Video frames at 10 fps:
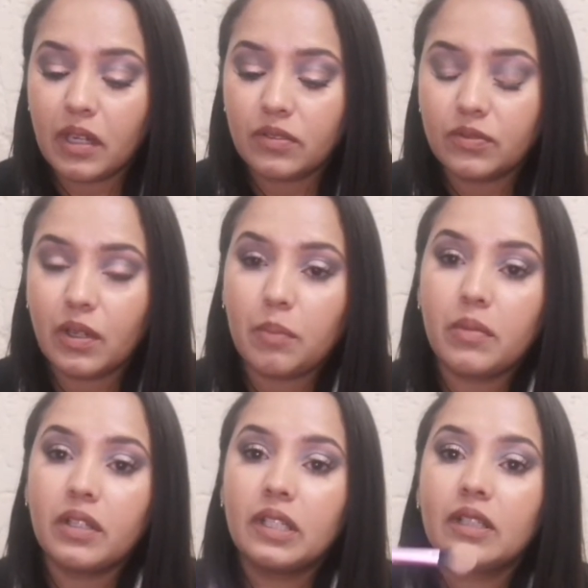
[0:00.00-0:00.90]
brush
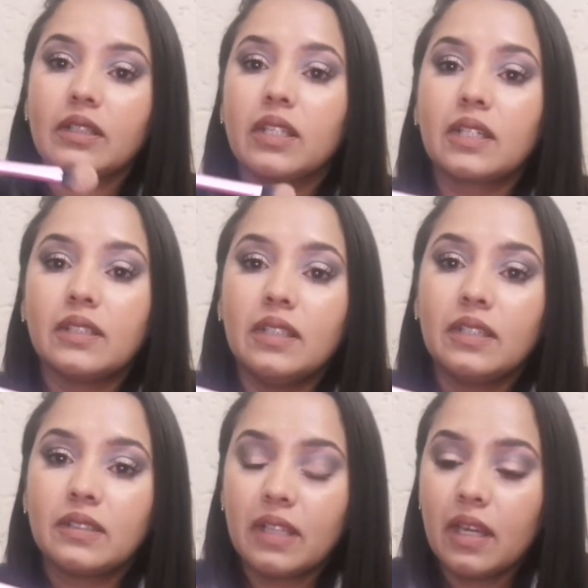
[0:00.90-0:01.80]
from Real
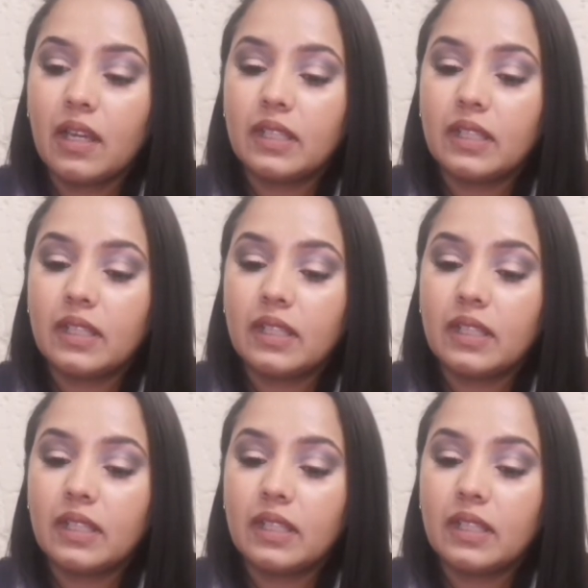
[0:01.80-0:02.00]
Techniques.